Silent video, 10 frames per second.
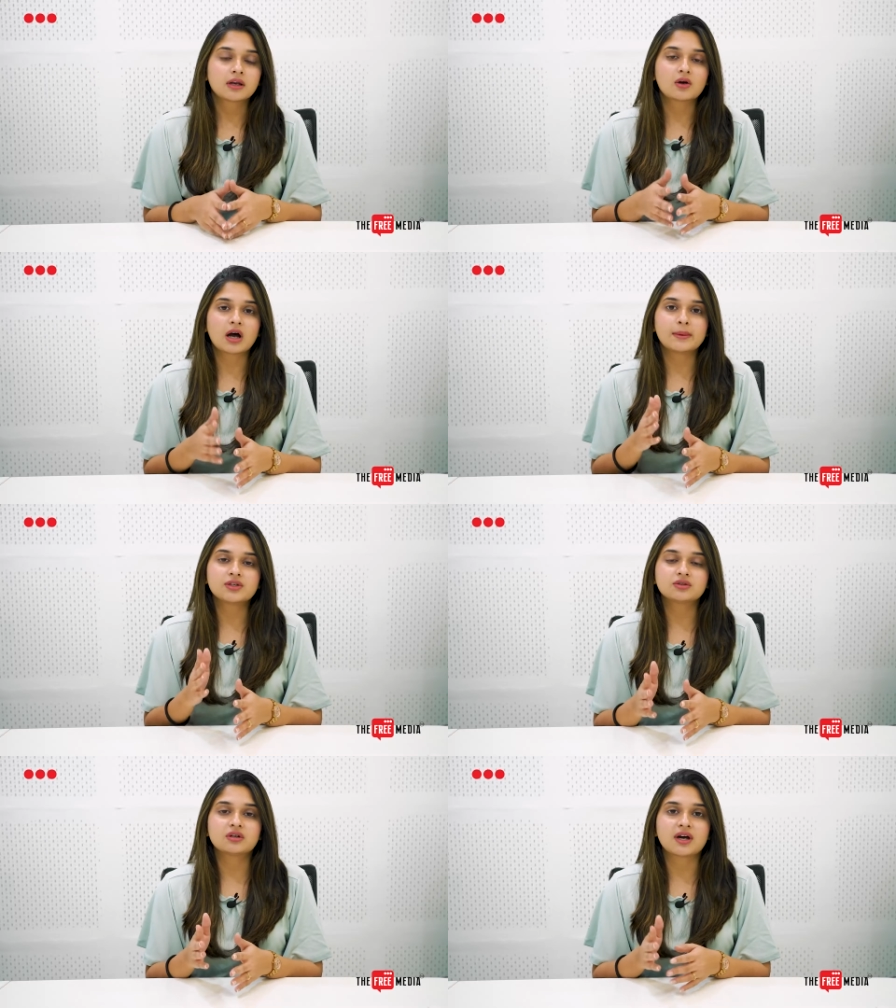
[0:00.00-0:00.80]
Now,
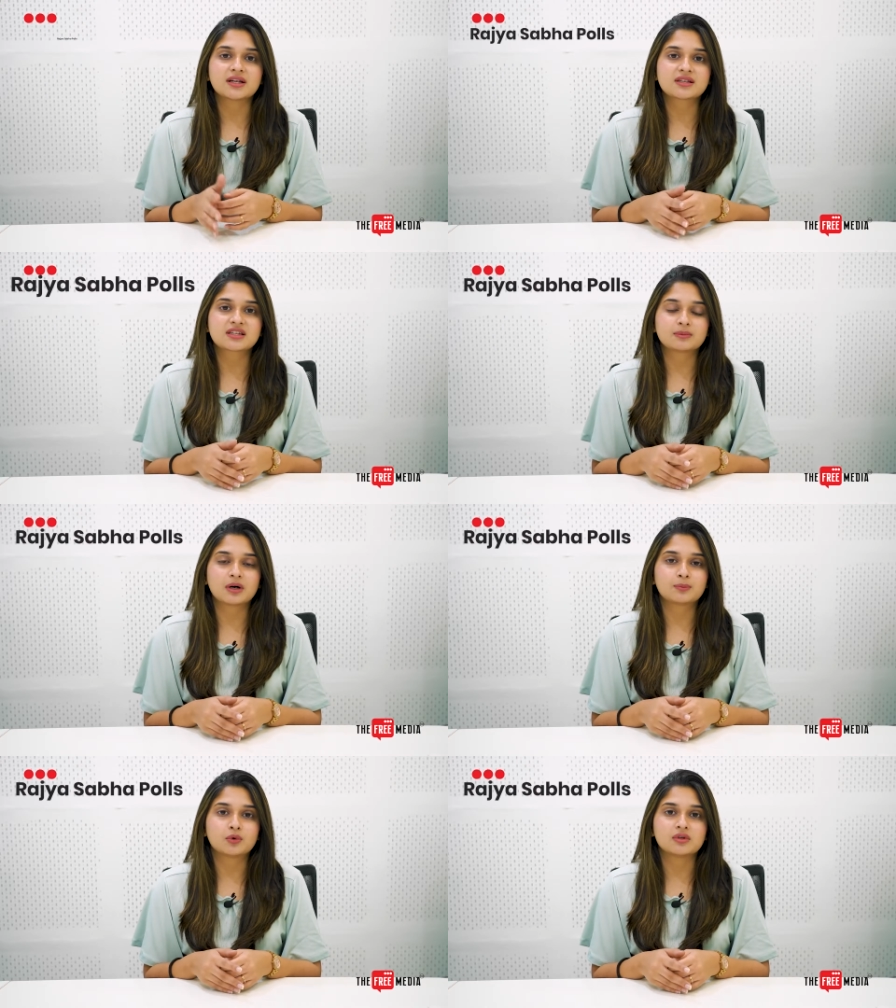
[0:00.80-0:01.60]
coming to the Rajya
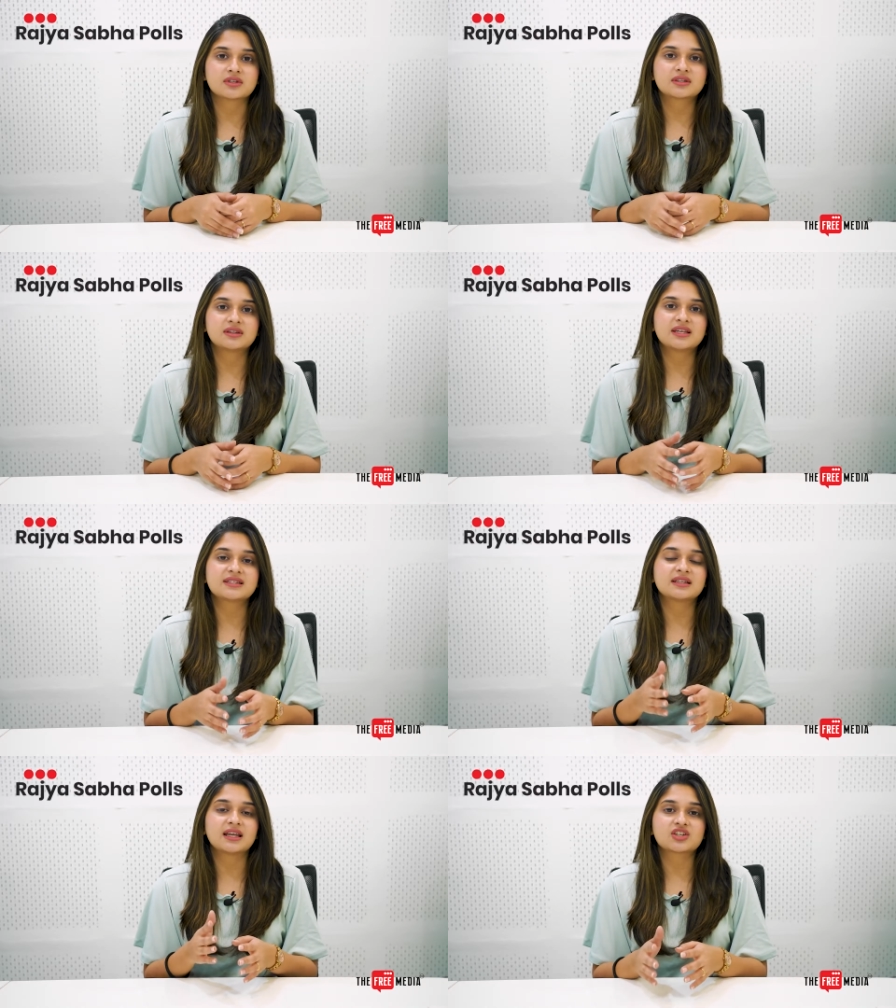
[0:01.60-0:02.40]
Sabha polls,
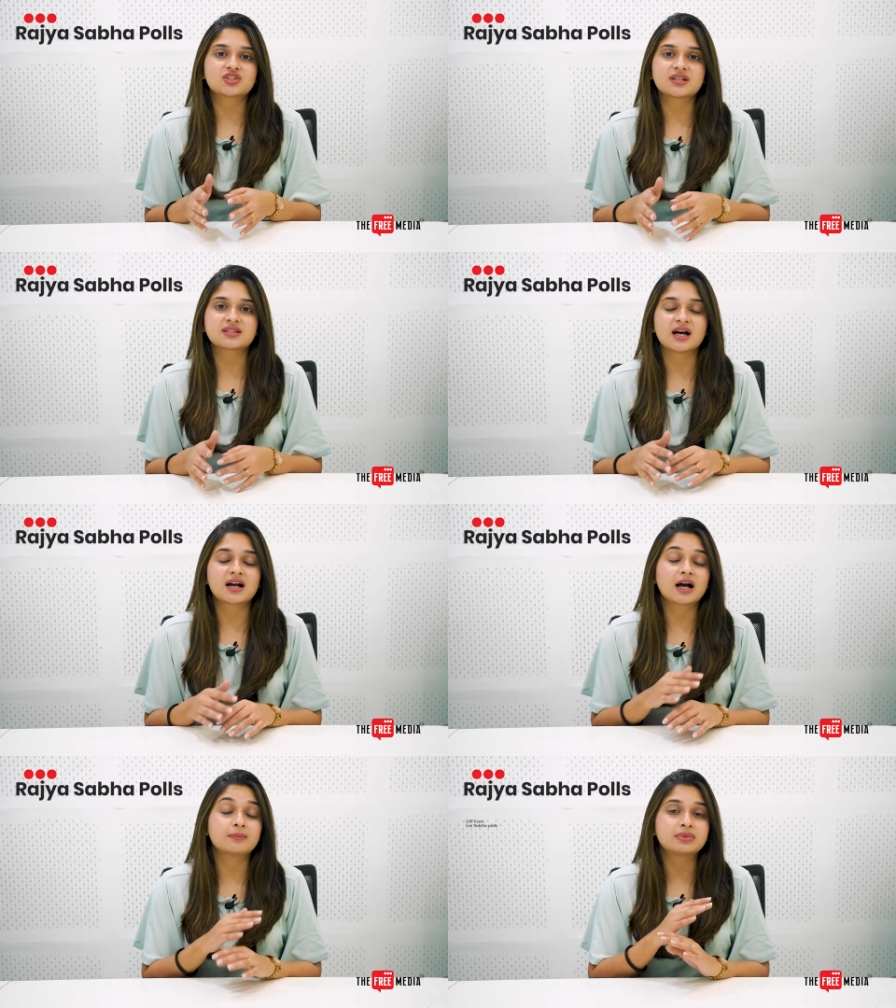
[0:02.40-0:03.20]
these elections are
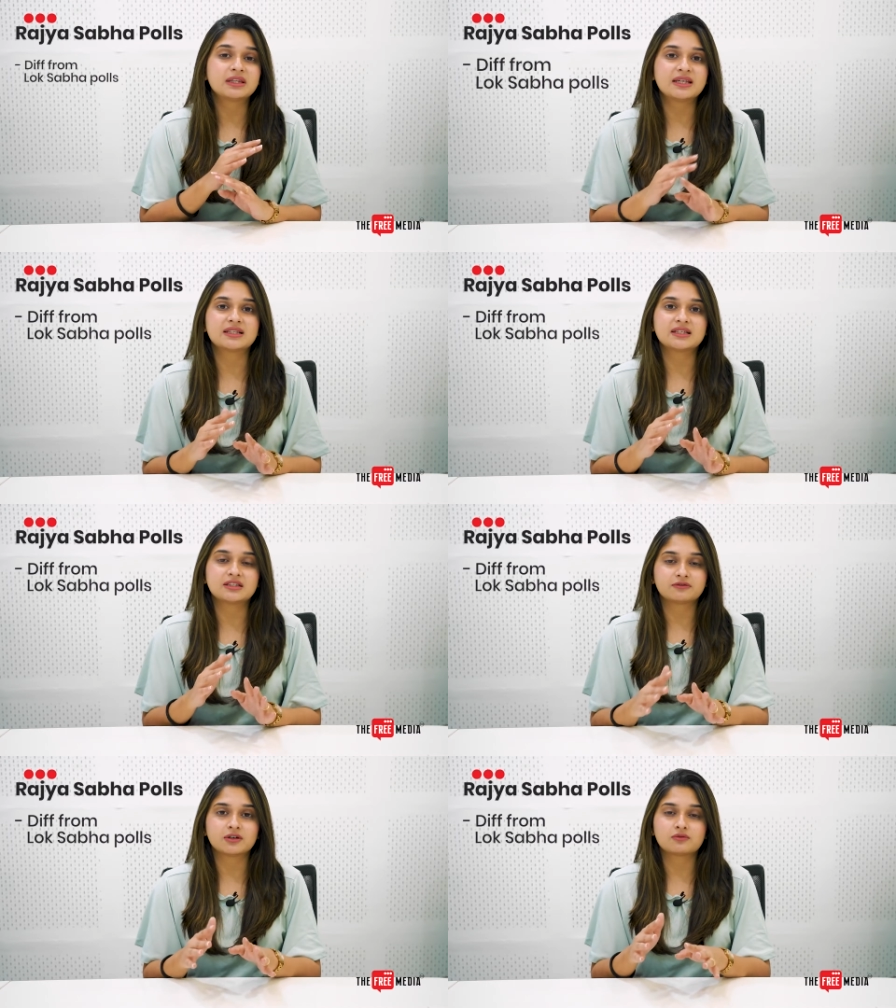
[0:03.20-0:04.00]
completely
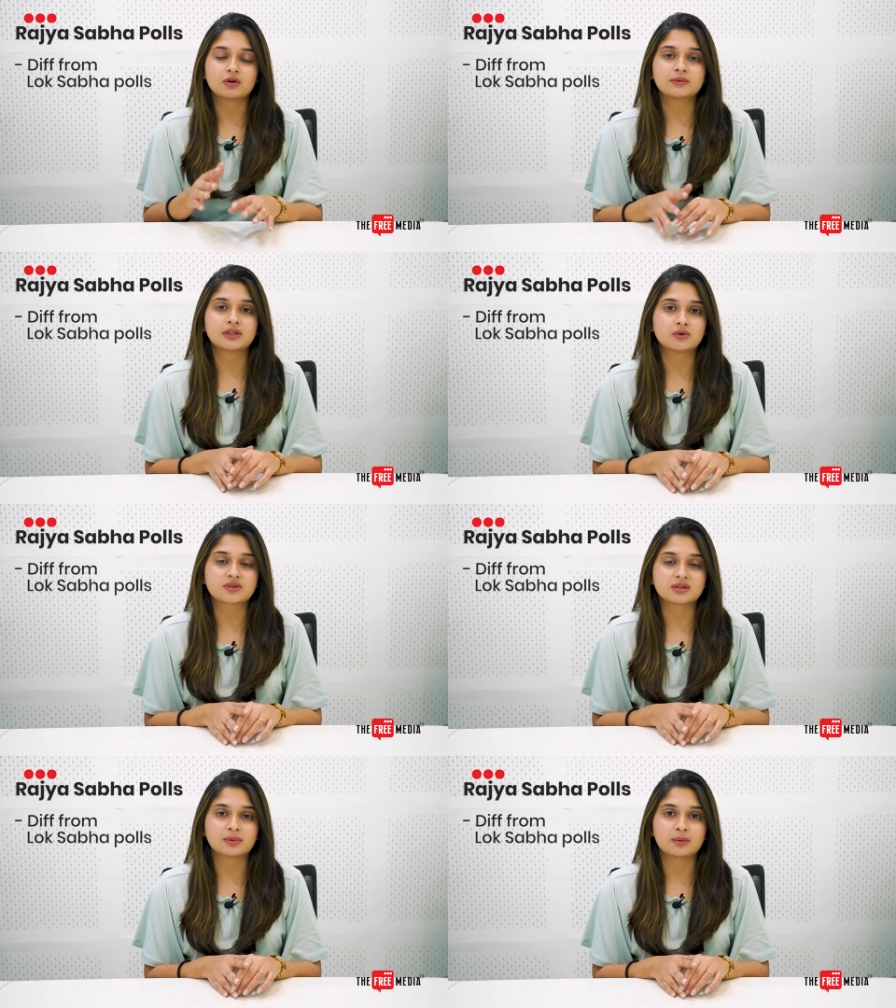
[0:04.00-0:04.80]
different from the Lok
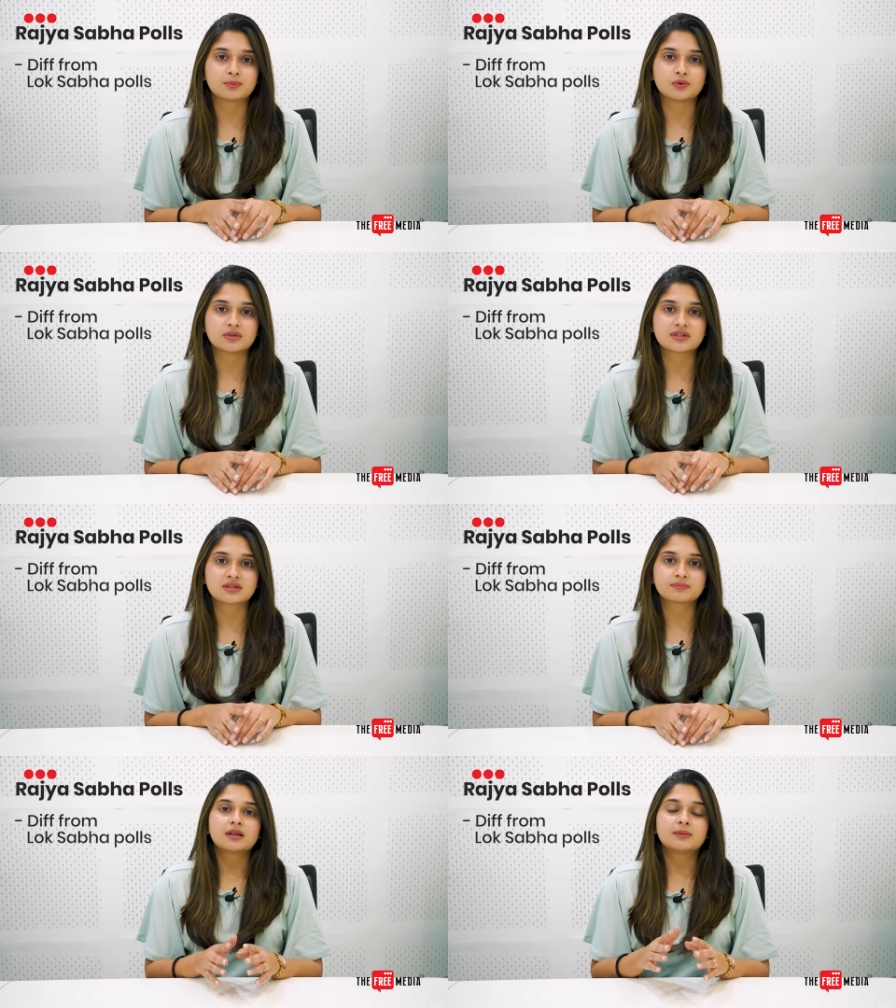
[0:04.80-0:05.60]
Sabha polls.